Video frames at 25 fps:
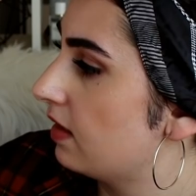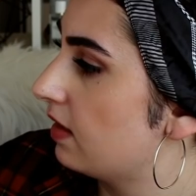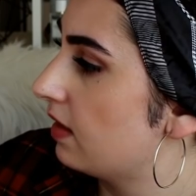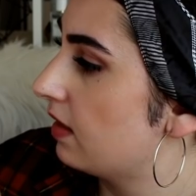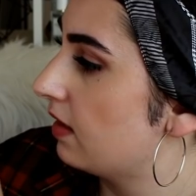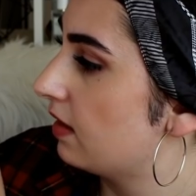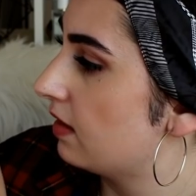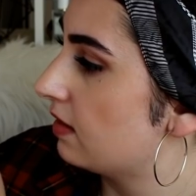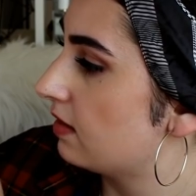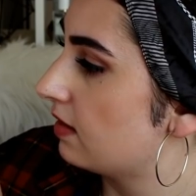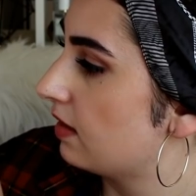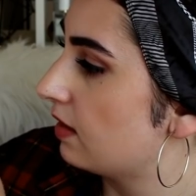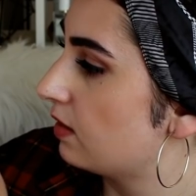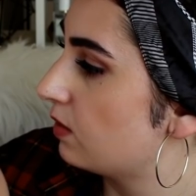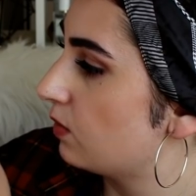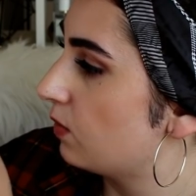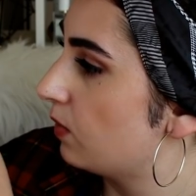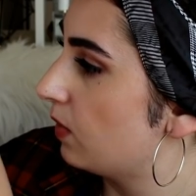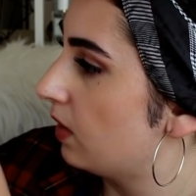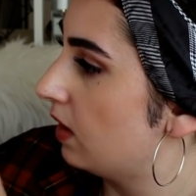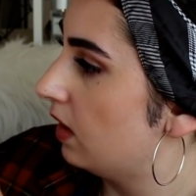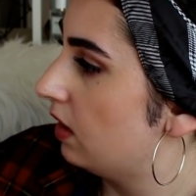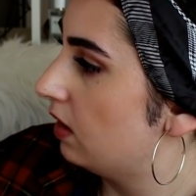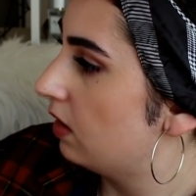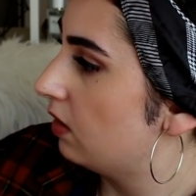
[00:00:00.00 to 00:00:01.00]
in this as
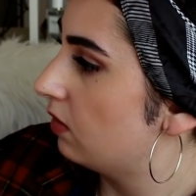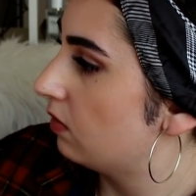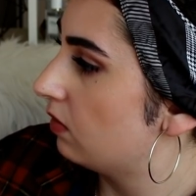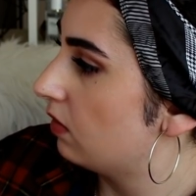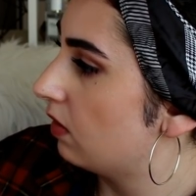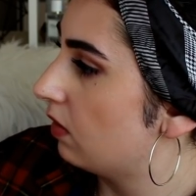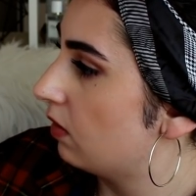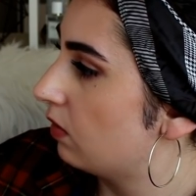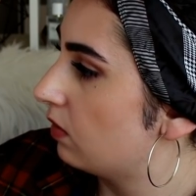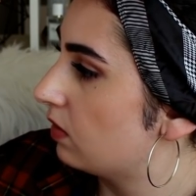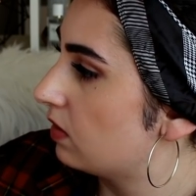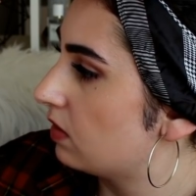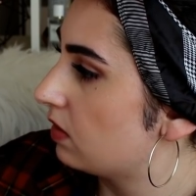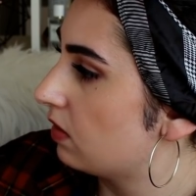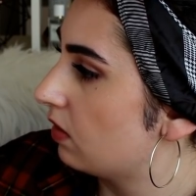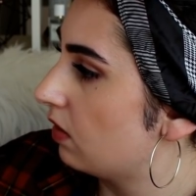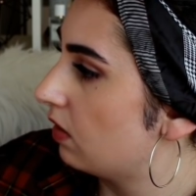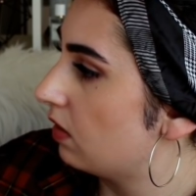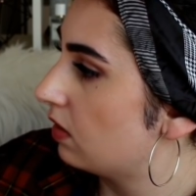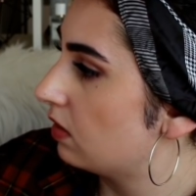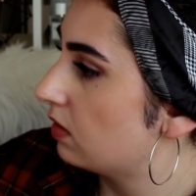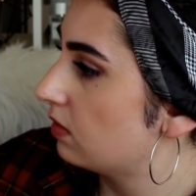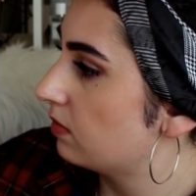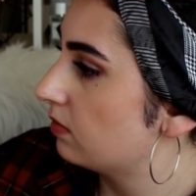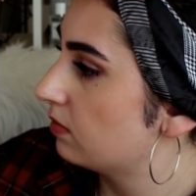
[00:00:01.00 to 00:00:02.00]
well. Oh no, it's
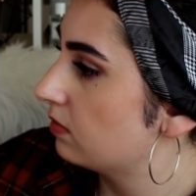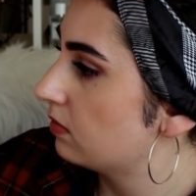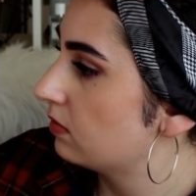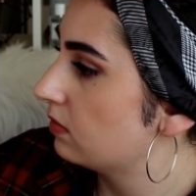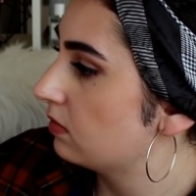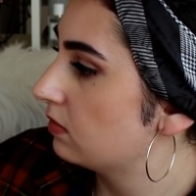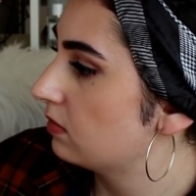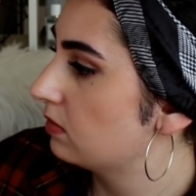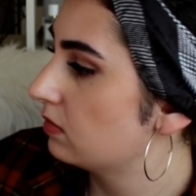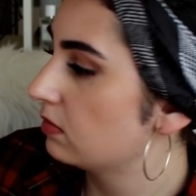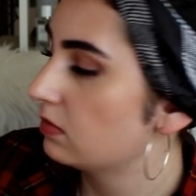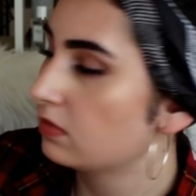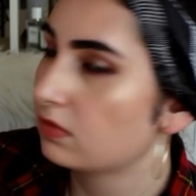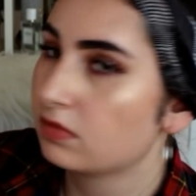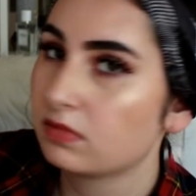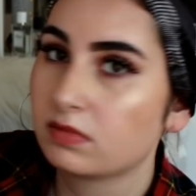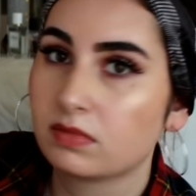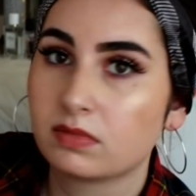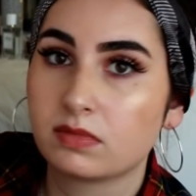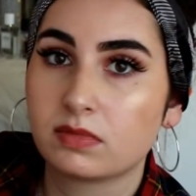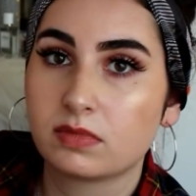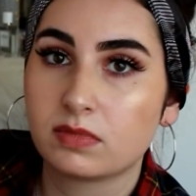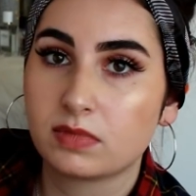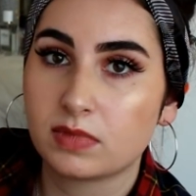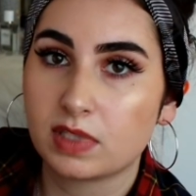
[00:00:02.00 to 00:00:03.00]
not.
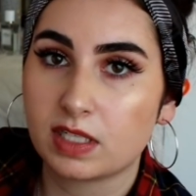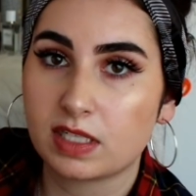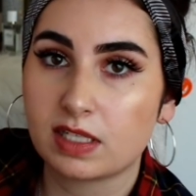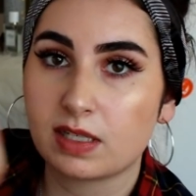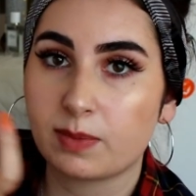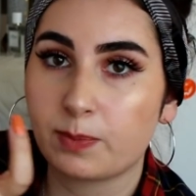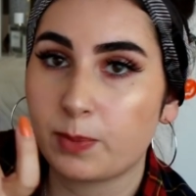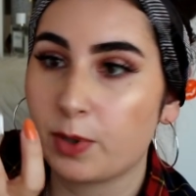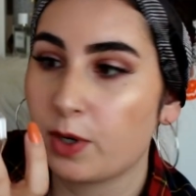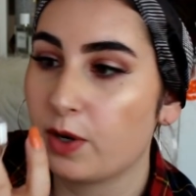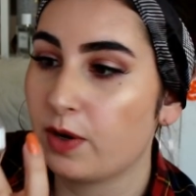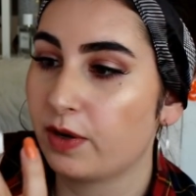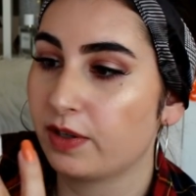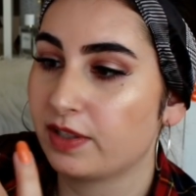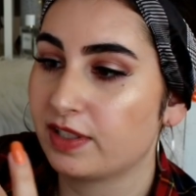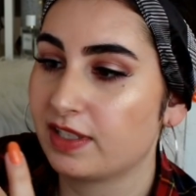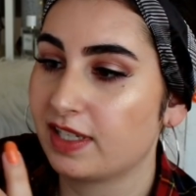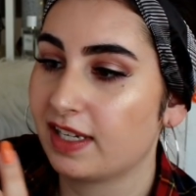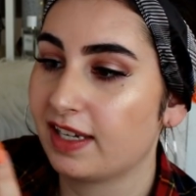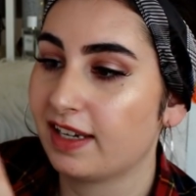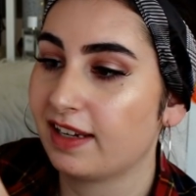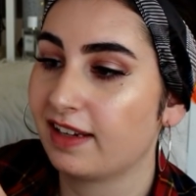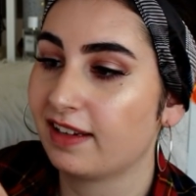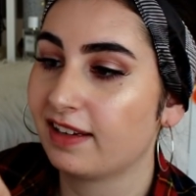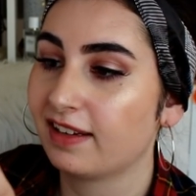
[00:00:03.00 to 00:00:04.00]

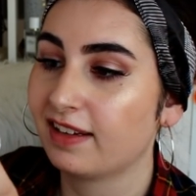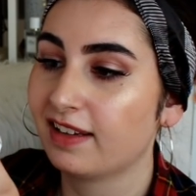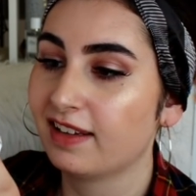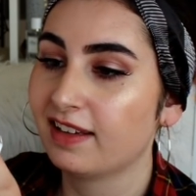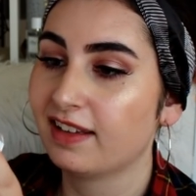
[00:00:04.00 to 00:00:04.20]
Disappointing.